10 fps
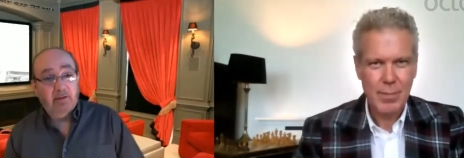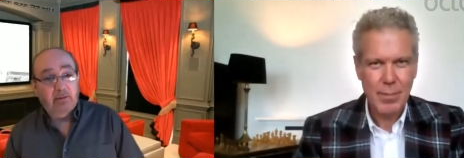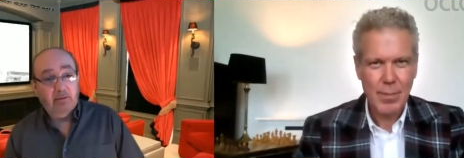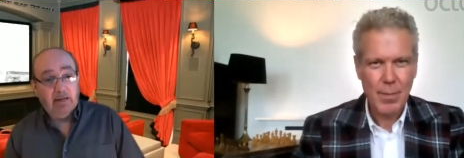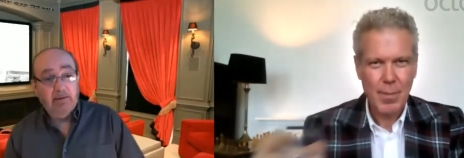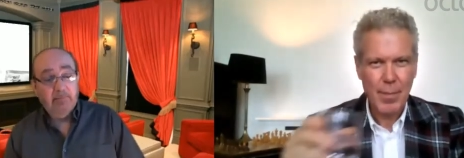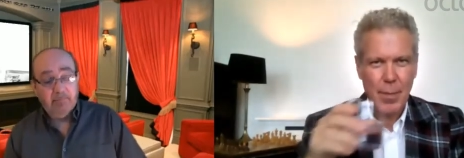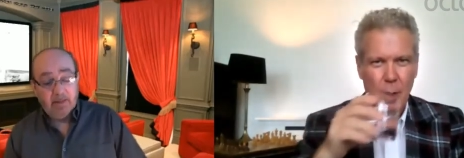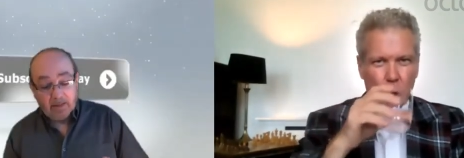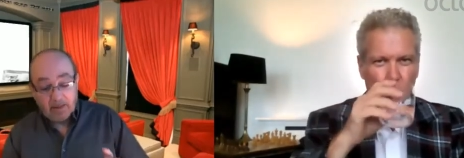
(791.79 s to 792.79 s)
Speaker 1: Okay,
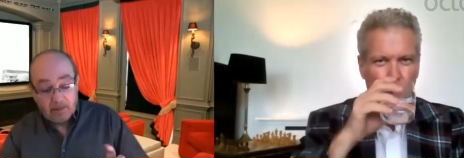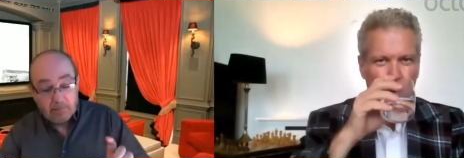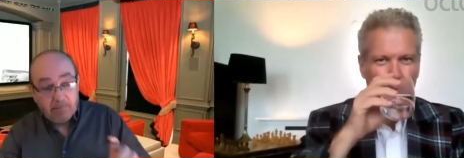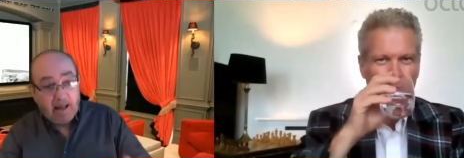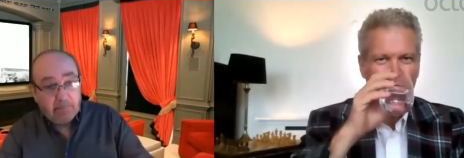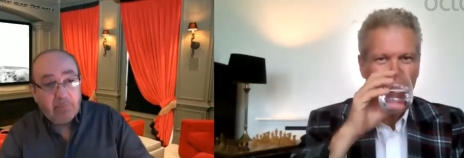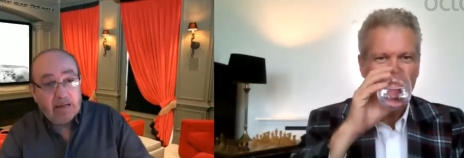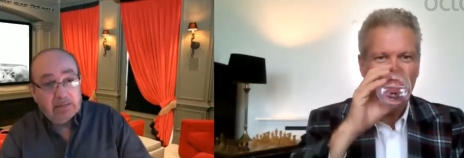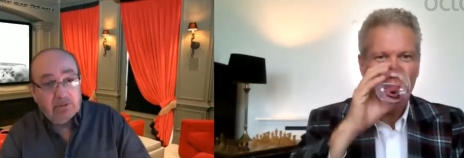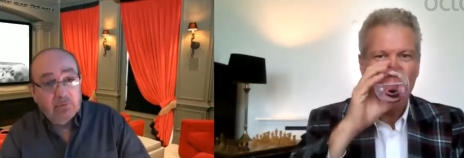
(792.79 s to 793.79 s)
Matt
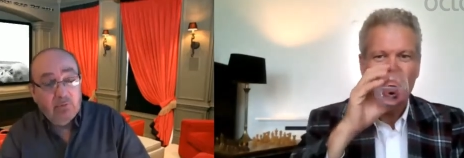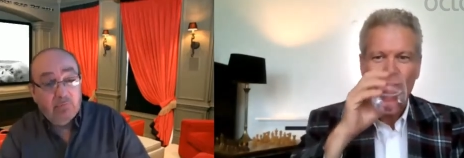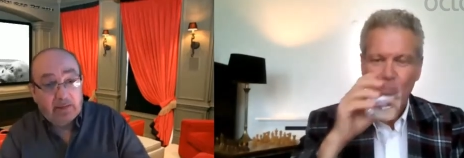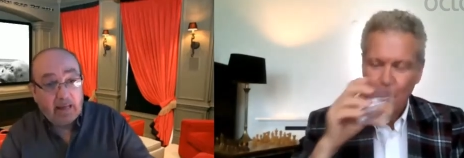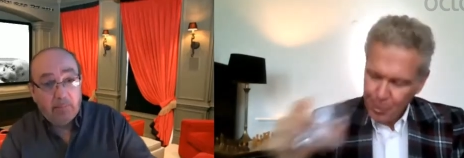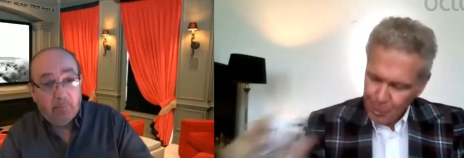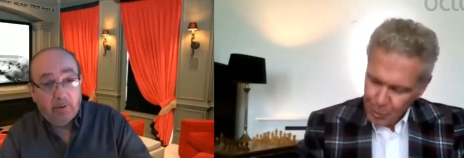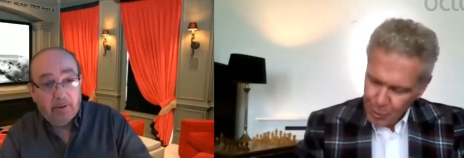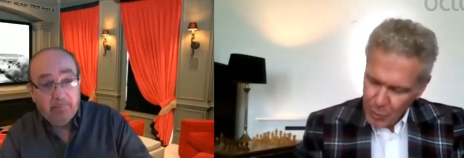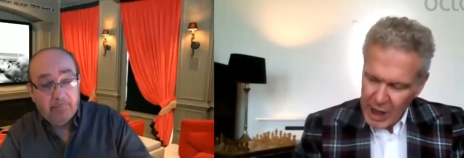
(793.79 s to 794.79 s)
Brazel, the
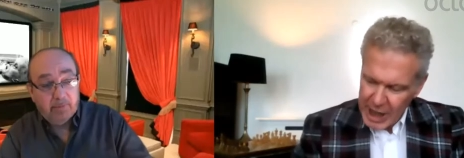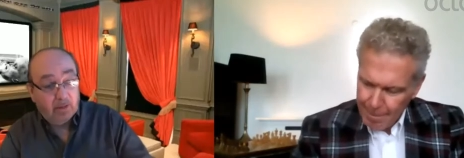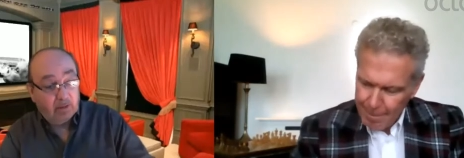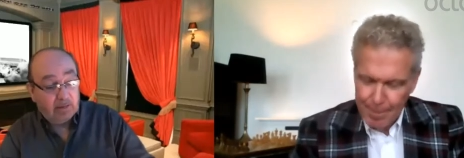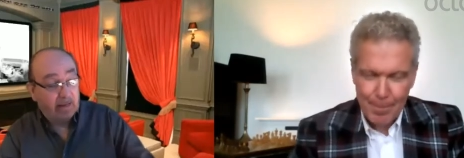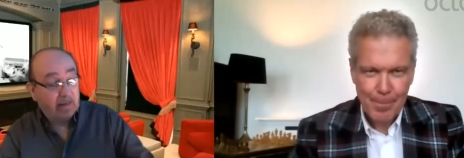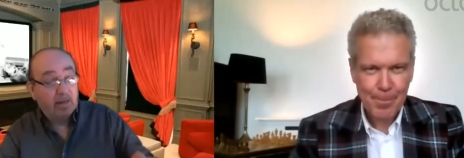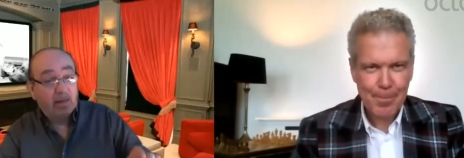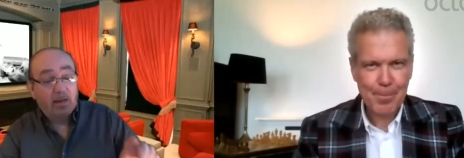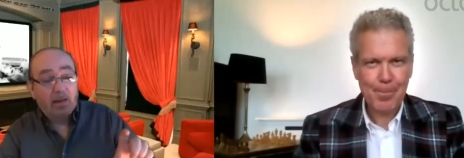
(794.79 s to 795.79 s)
cowboy, yeah, okay,
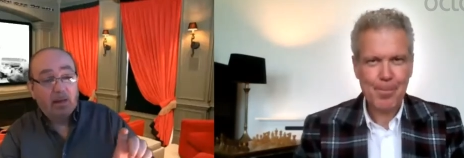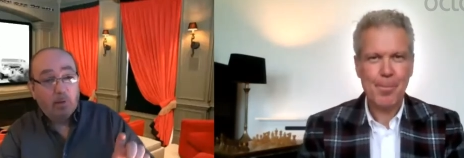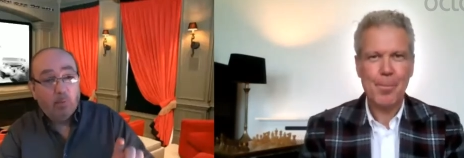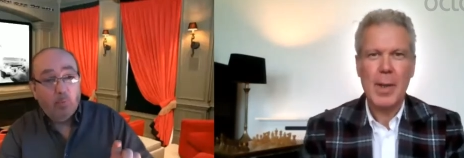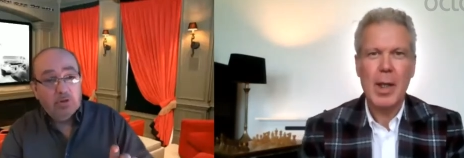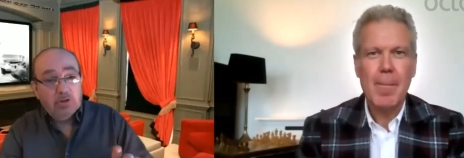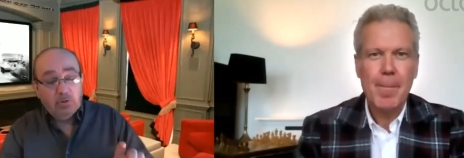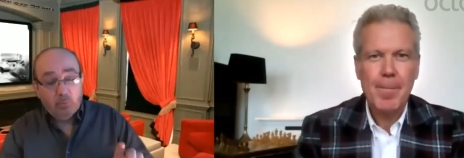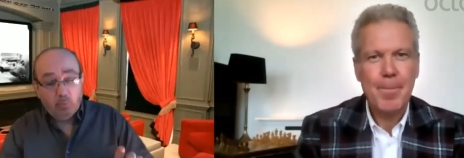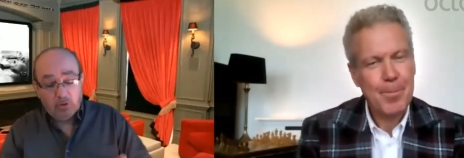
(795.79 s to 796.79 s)
was
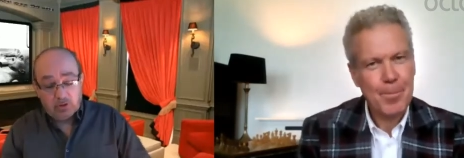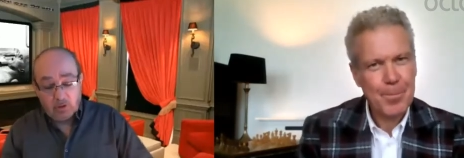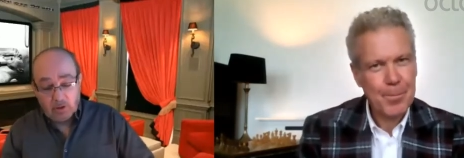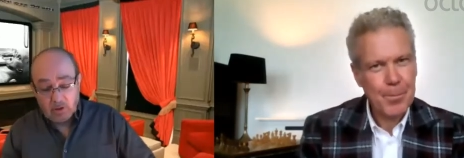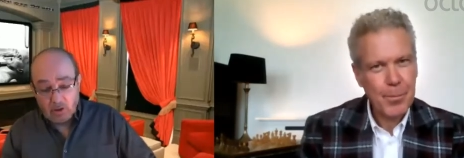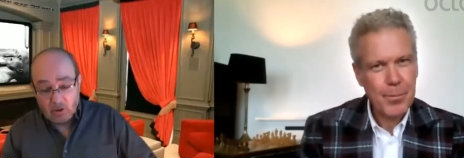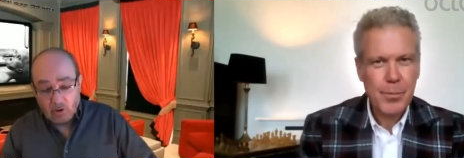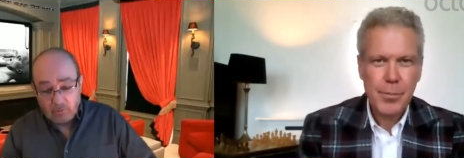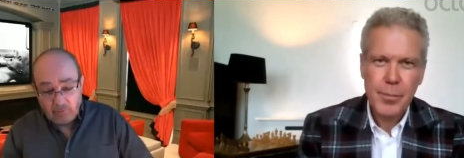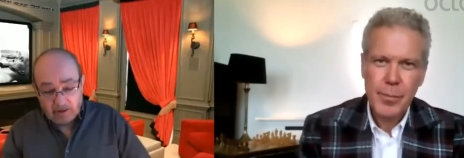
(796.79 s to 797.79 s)
was
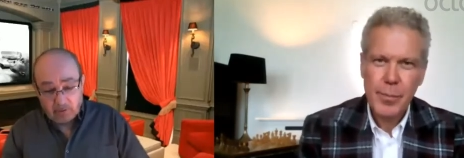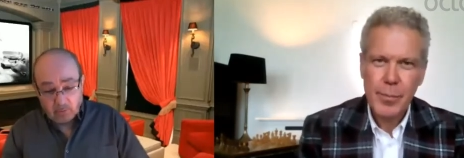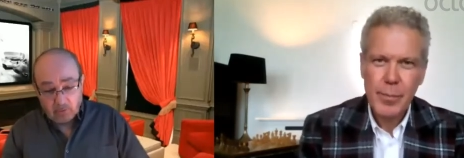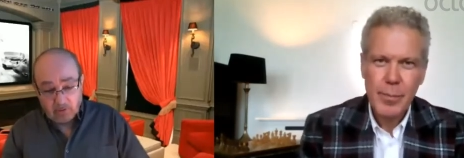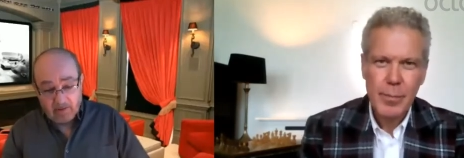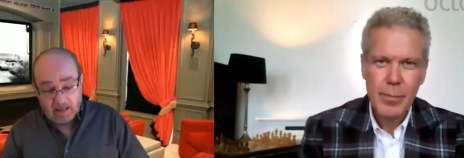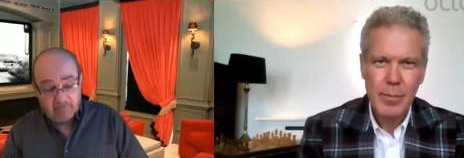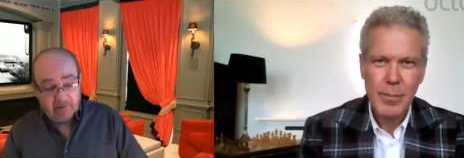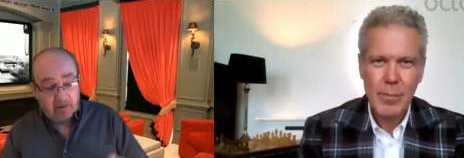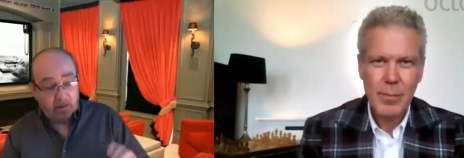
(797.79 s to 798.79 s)
on record of
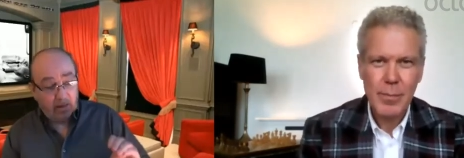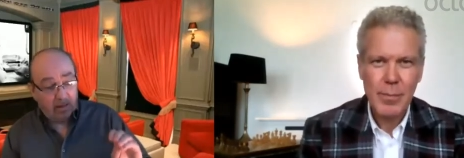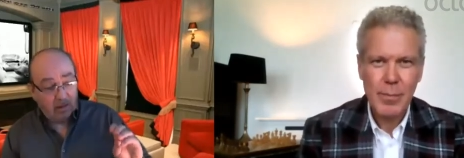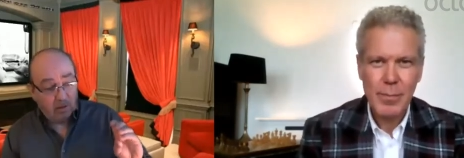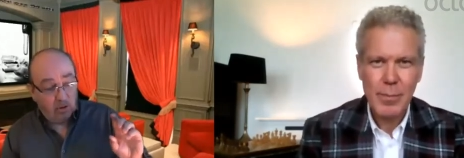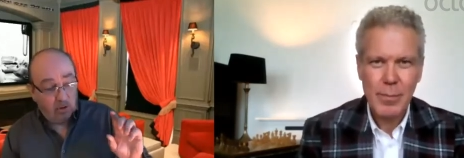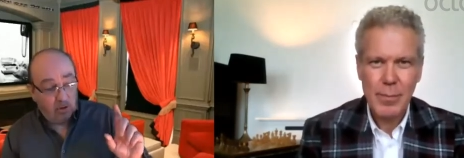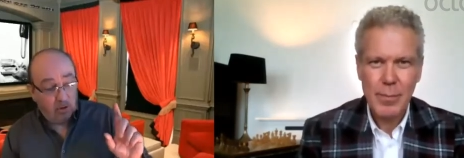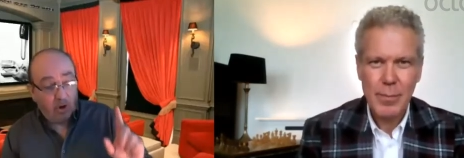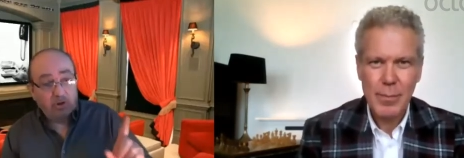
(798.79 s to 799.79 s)
having
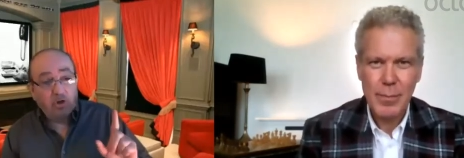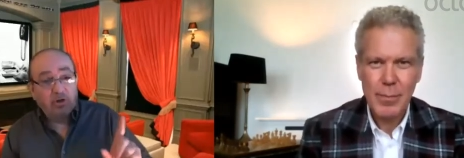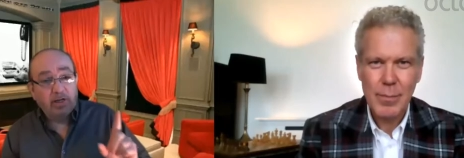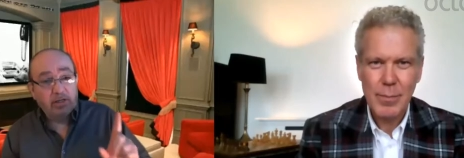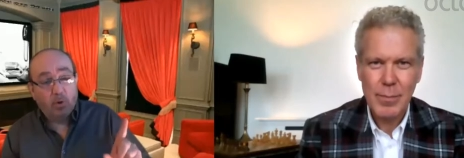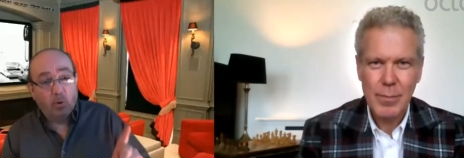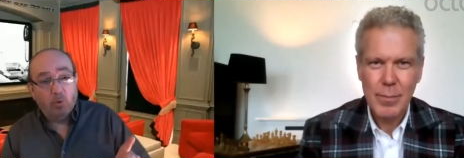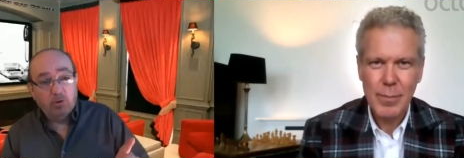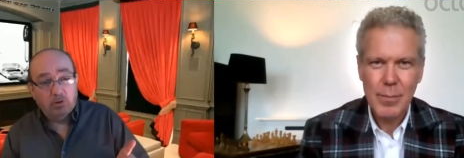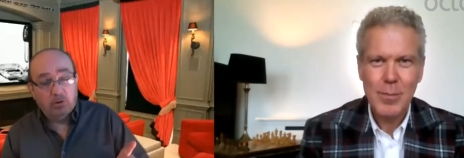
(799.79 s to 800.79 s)
got on his
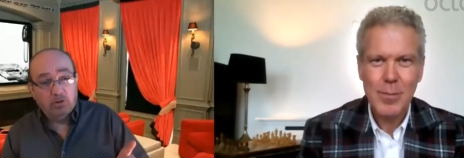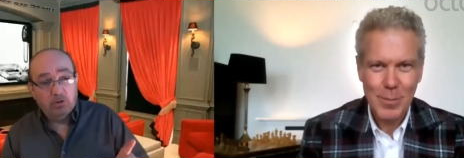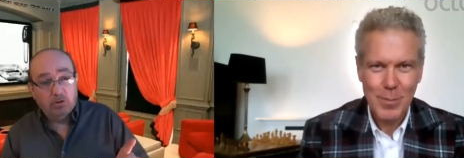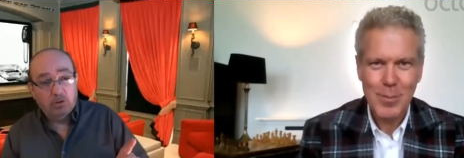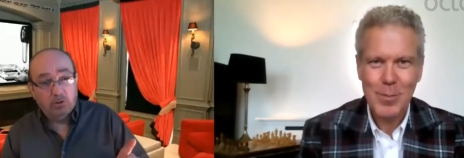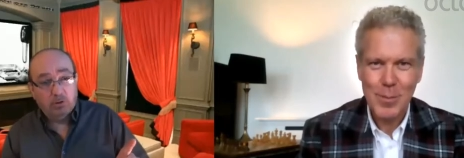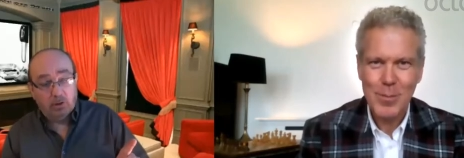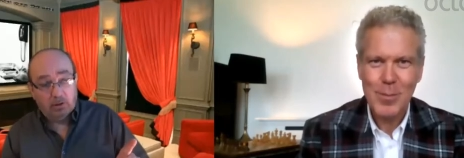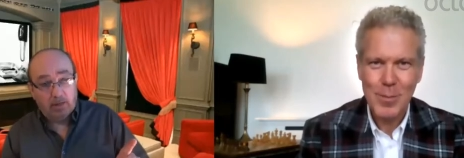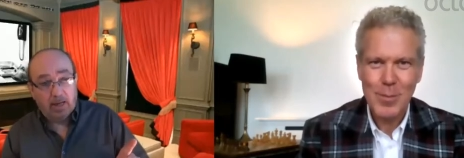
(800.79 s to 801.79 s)
horse,
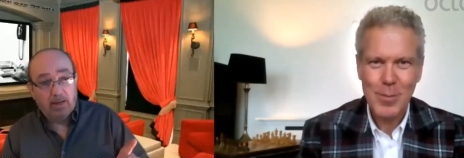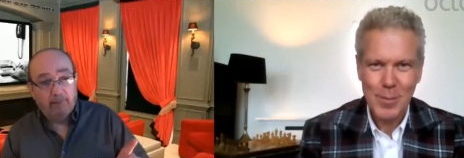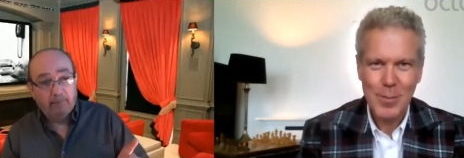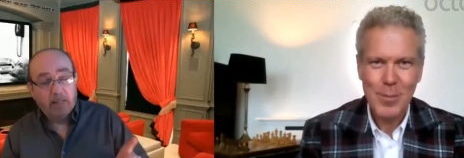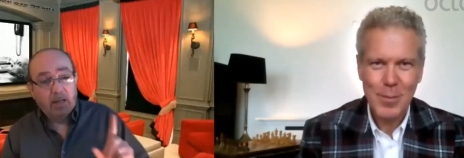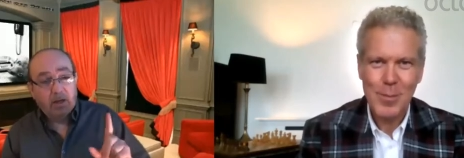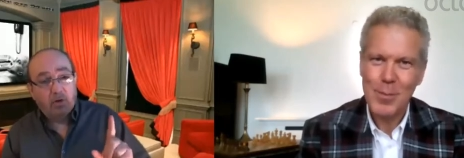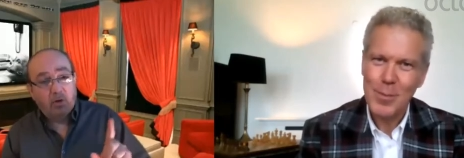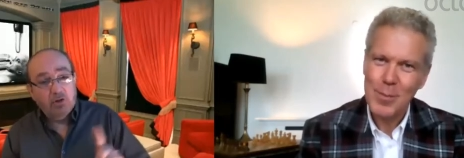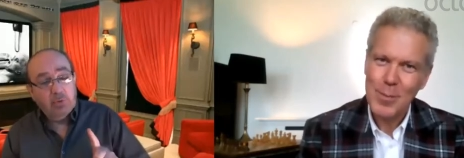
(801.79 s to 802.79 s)
okay,
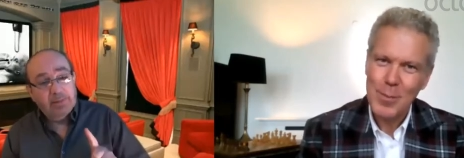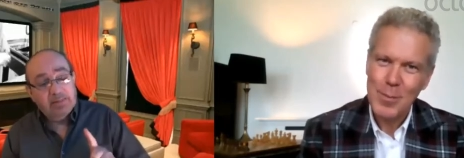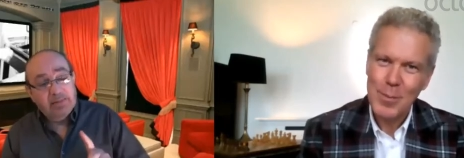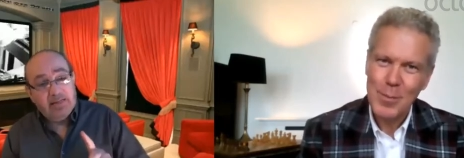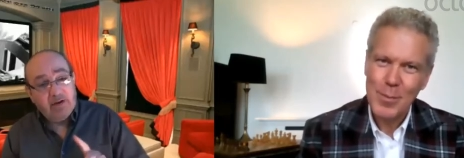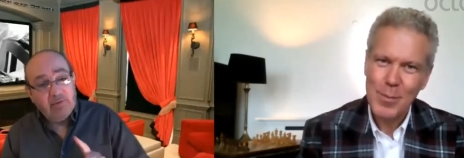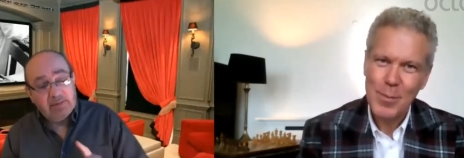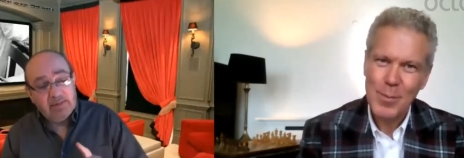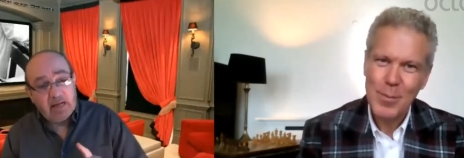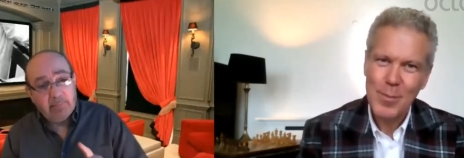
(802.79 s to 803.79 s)
gone to his nearest
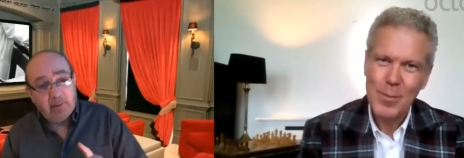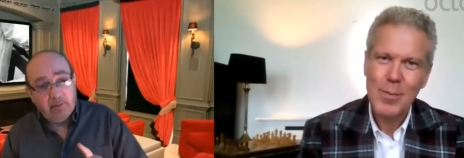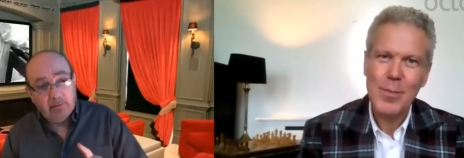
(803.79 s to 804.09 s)
neighbor